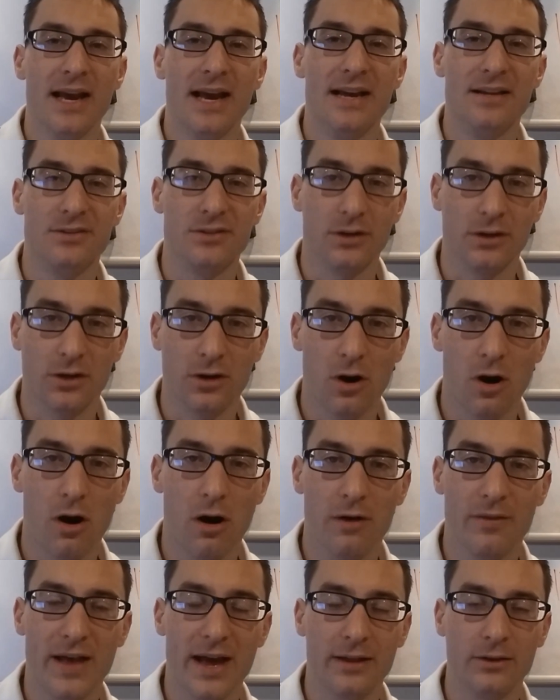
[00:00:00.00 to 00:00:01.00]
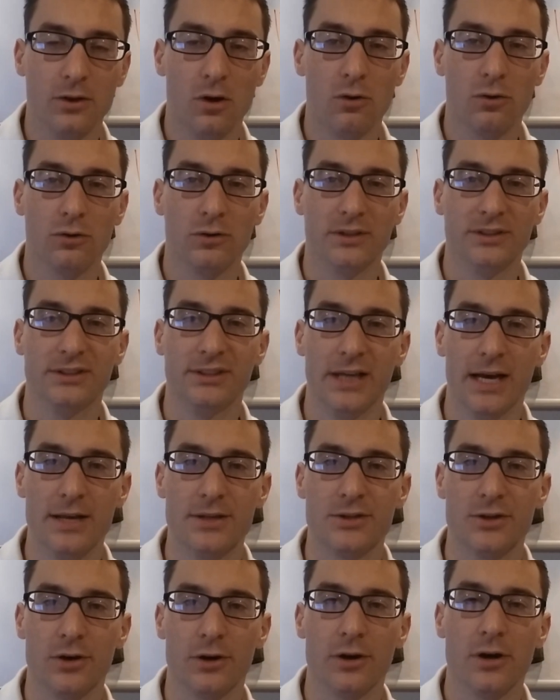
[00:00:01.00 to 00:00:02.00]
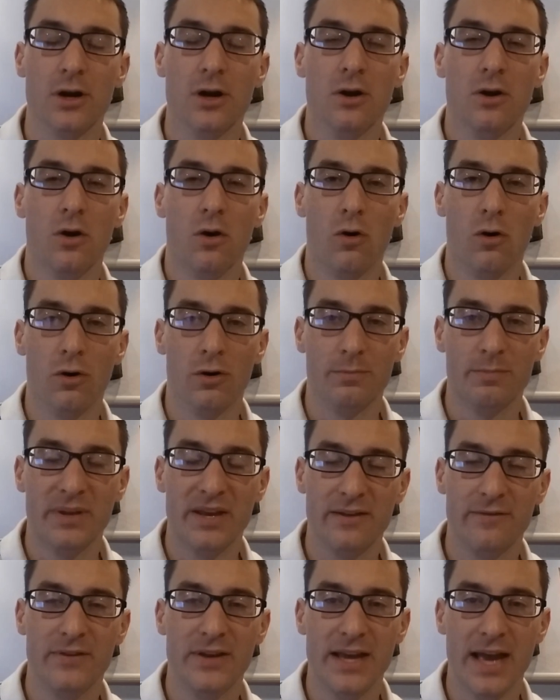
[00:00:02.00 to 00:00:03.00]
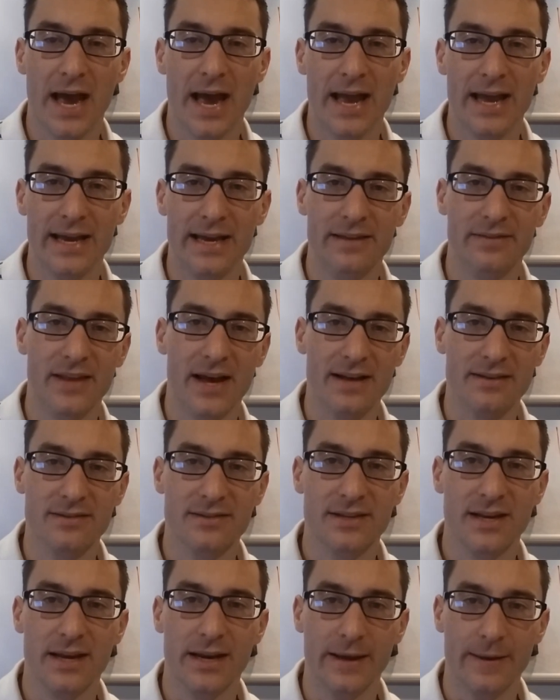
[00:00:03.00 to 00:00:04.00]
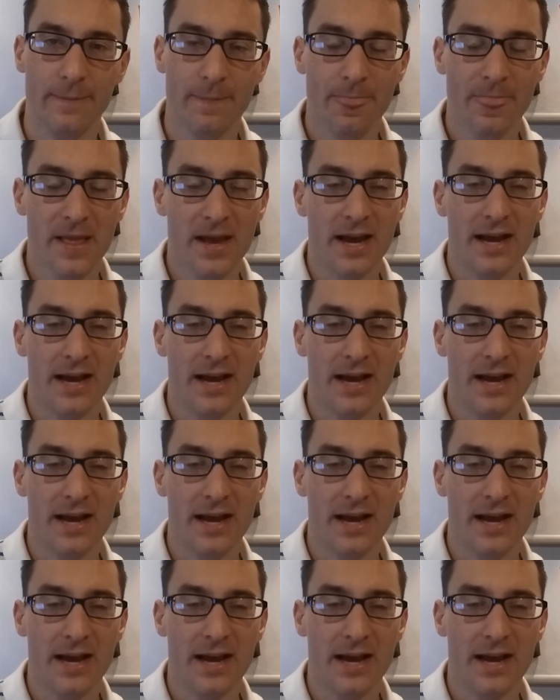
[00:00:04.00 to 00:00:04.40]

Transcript: is to call that local assessor or a PVA in that city.